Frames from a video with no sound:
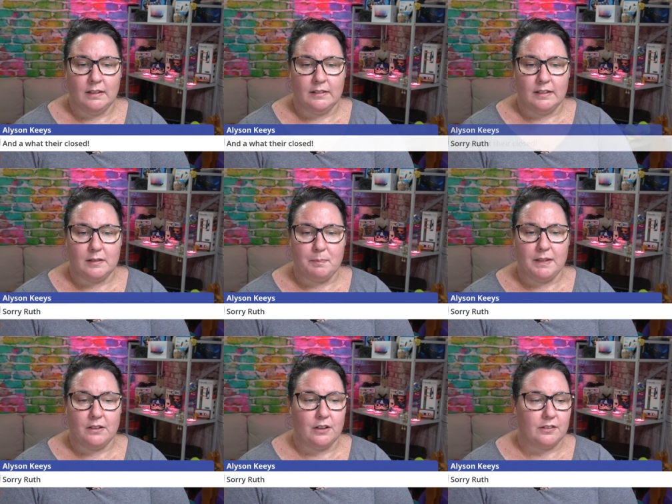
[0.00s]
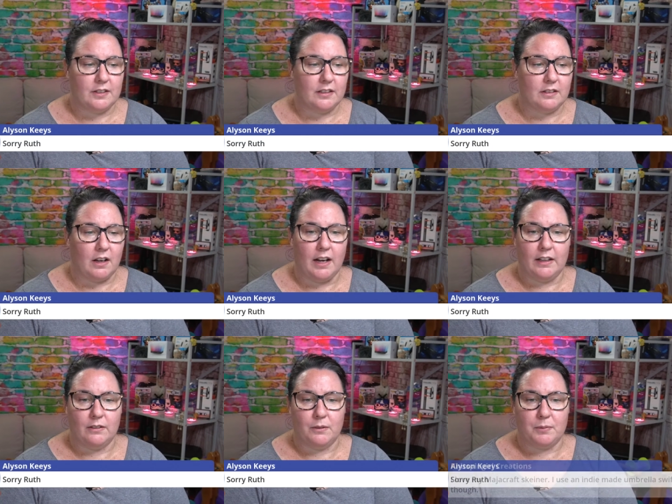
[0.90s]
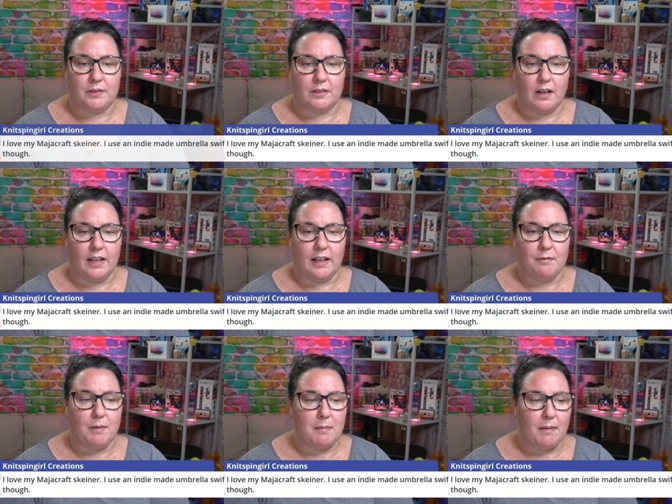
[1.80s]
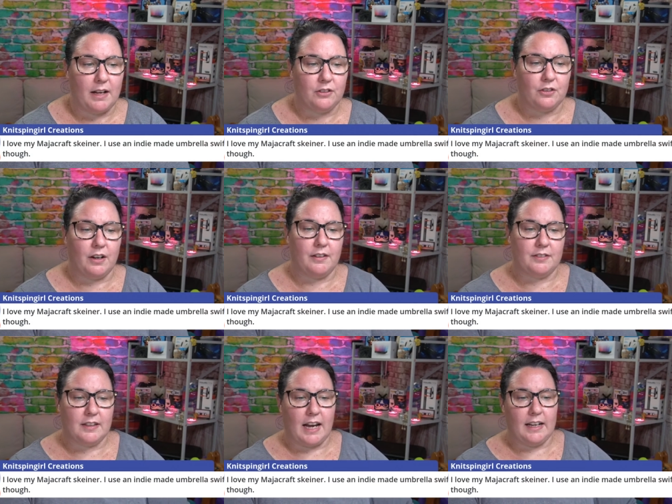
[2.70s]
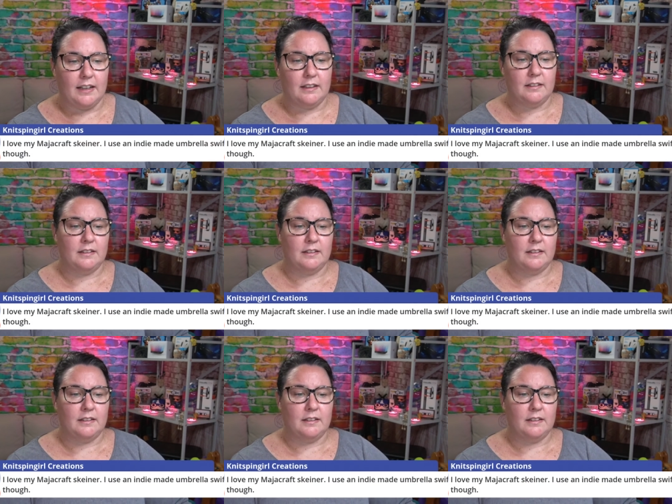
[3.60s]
it's been girl says I oops, I love my Majacraft skeiner.